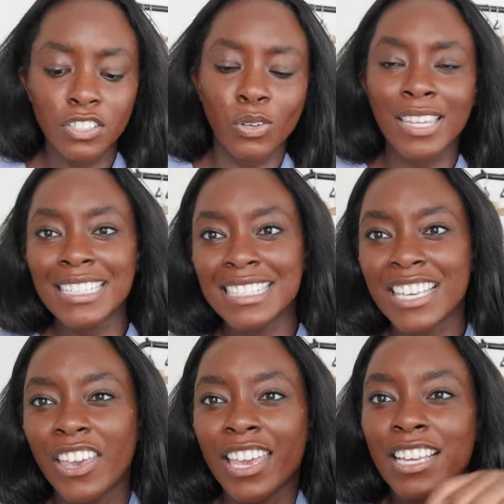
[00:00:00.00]
So let's
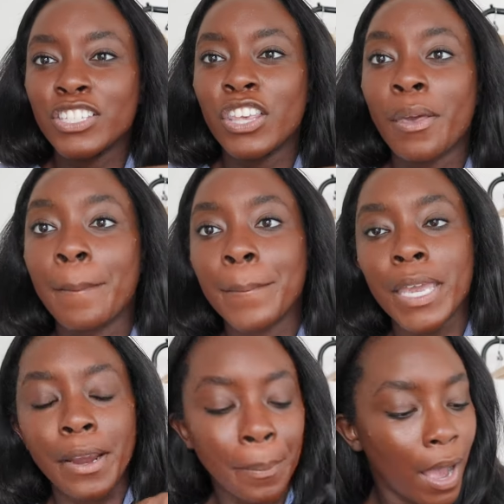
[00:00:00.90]
get into the
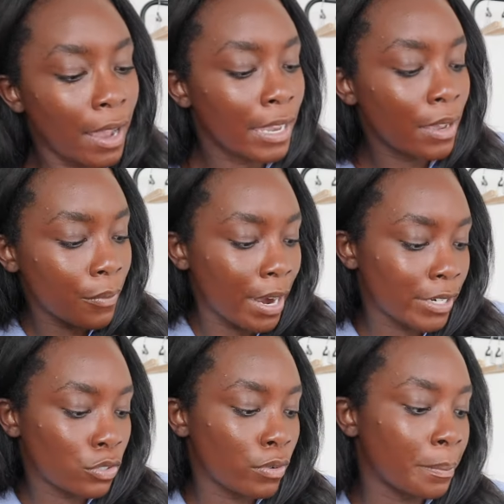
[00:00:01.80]
bigger pocket where I
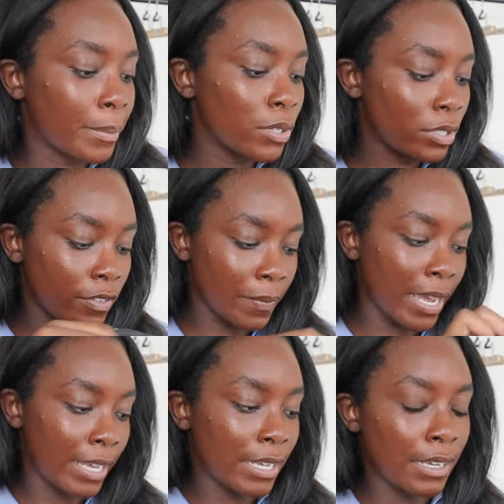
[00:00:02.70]
store most of
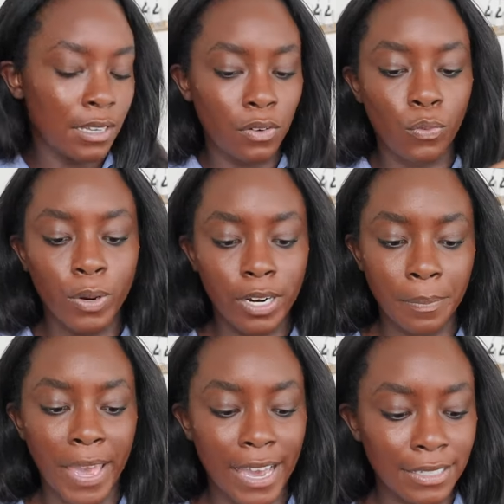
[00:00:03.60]
my
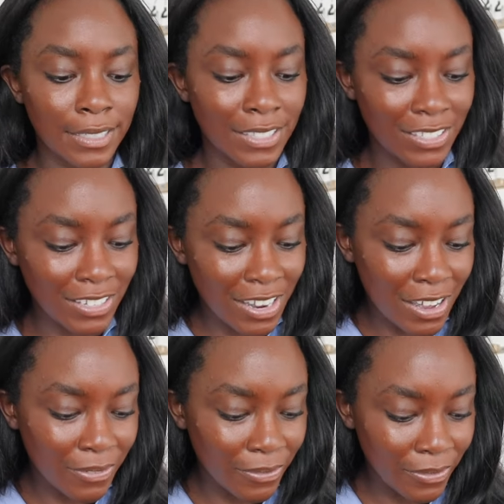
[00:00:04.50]
work bag
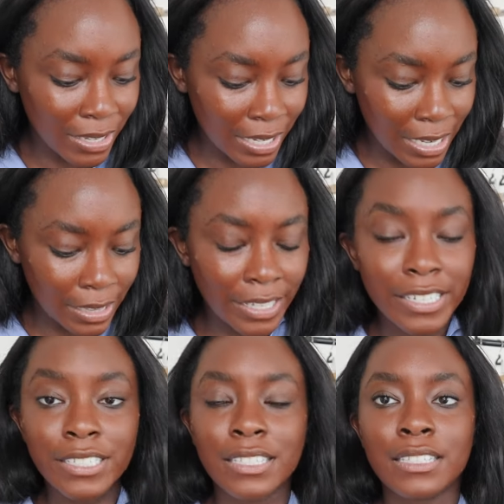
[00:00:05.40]
stuff.
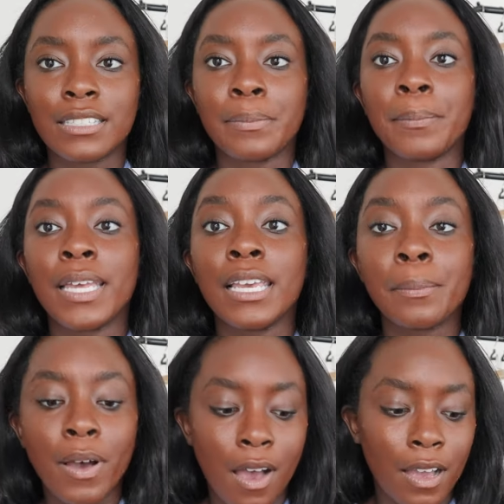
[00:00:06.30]
There's this
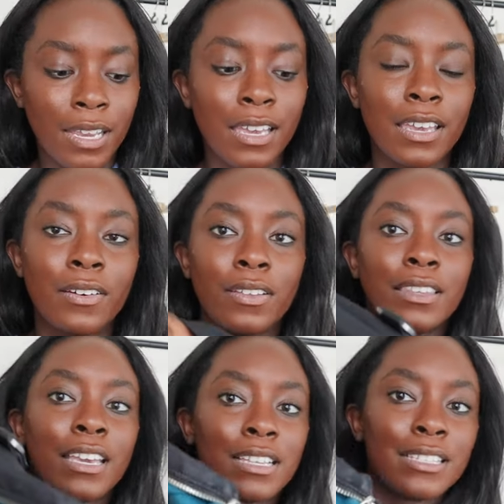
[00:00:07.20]
mini pocket on
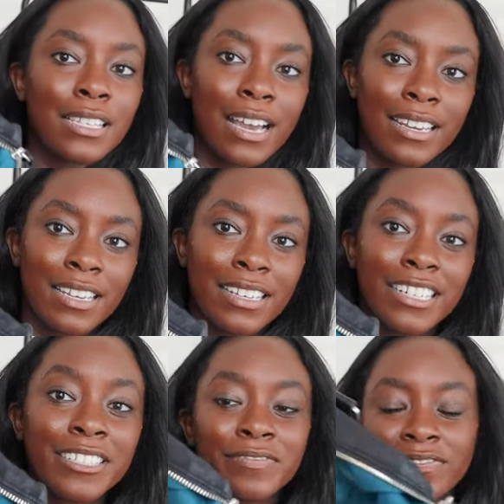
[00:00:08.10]
the inside
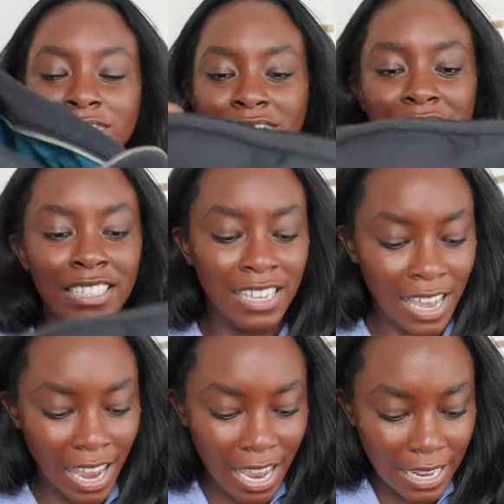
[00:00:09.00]
here.
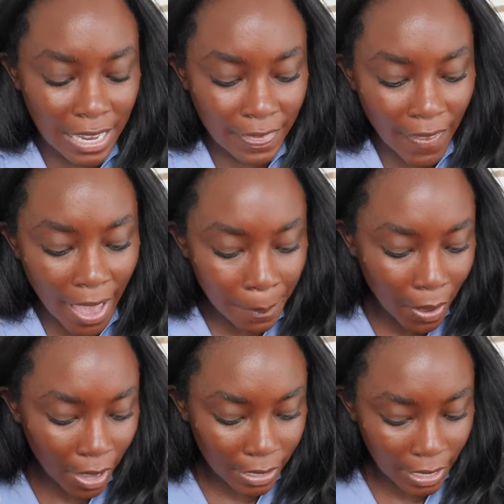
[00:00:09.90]
And in that
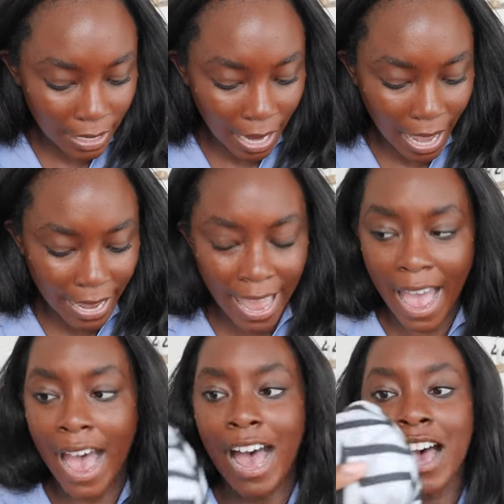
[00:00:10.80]
pocket, I
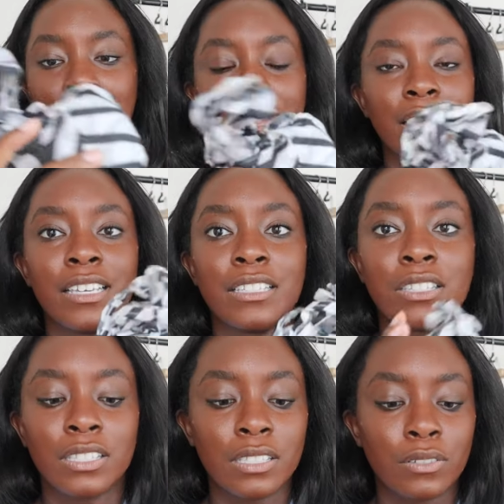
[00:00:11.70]
have
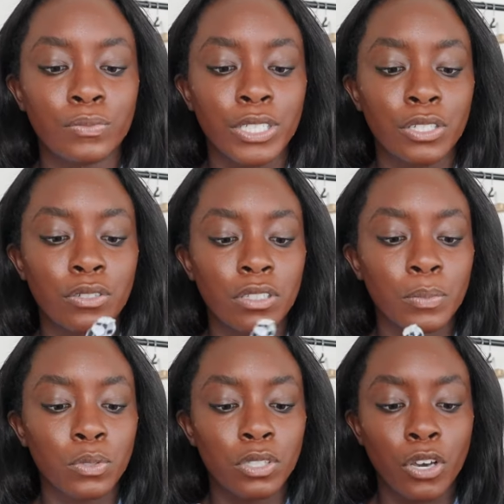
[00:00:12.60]
this
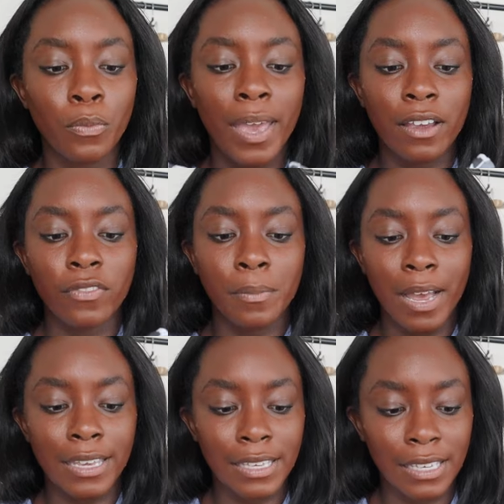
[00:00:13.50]
reusable tote bag from
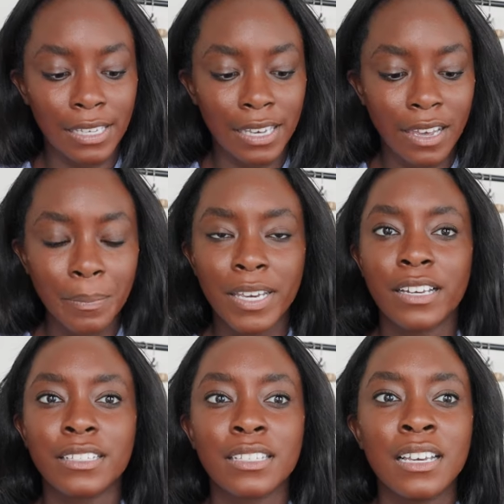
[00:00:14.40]
Ikea
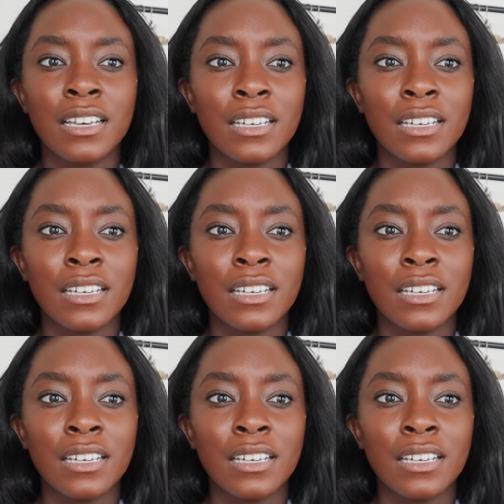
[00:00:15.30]
because